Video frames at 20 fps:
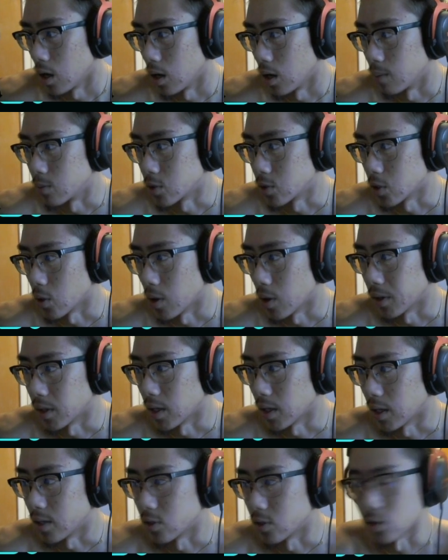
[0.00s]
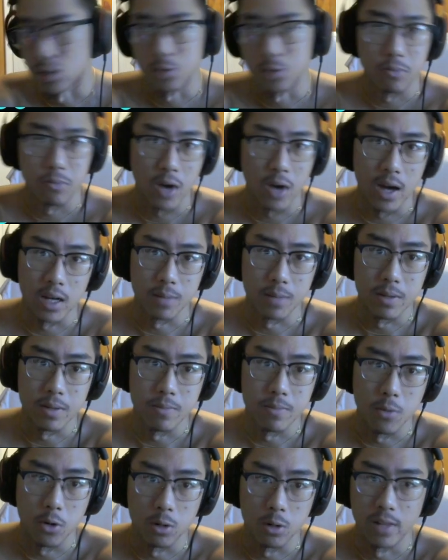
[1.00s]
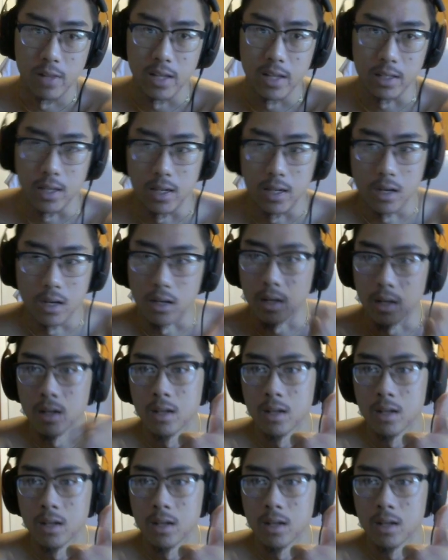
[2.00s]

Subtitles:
So I think it's just kind of be more of like a